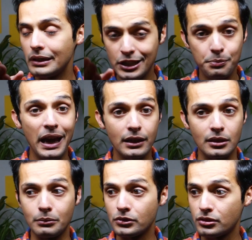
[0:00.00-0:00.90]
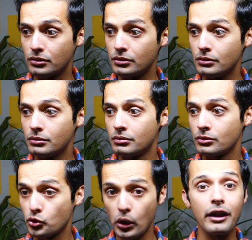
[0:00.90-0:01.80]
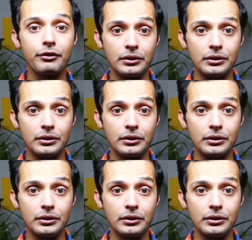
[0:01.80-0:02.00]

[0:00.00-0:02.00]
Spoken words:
expect him to drive